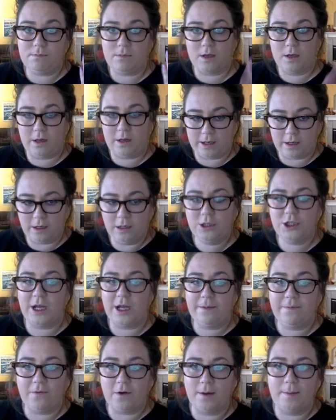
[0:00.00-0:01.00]
click on
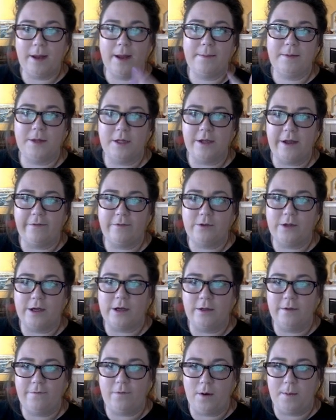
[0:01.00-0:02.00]
shape format, but then you have to click
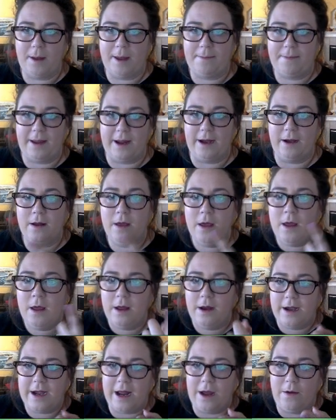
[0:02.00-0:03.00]
on the format pane.
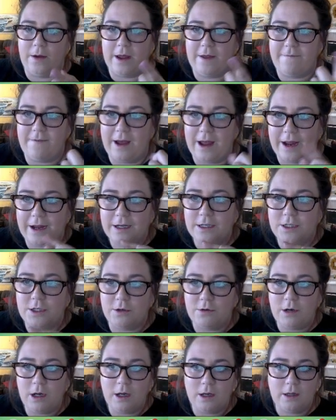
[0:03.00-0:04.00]
Now, if I
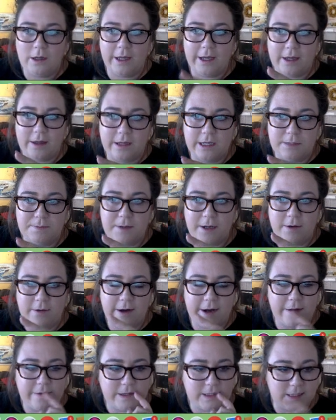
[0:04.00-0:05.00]
do not click this button right
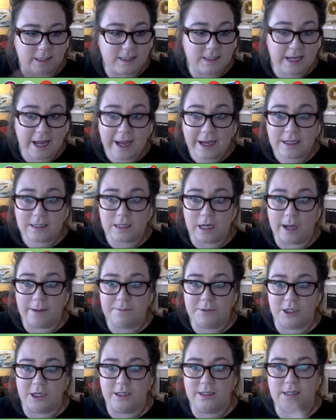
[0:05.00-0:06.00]
here that says text
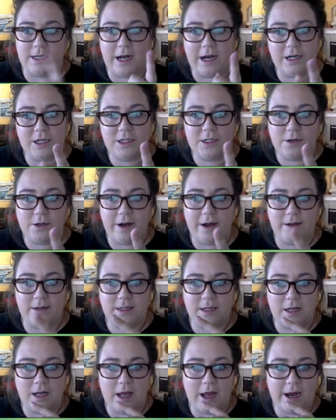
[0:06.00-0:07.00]
options and I just go down
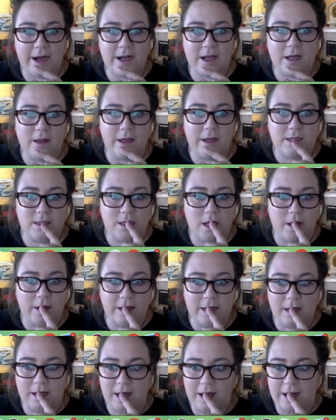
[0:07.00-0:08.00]
to line and click
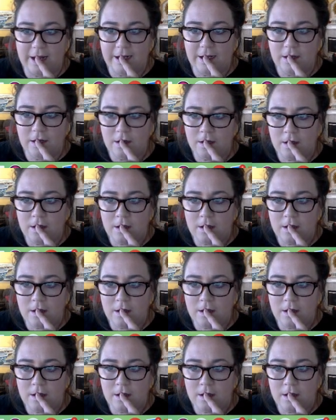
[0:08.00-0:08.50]
solid line,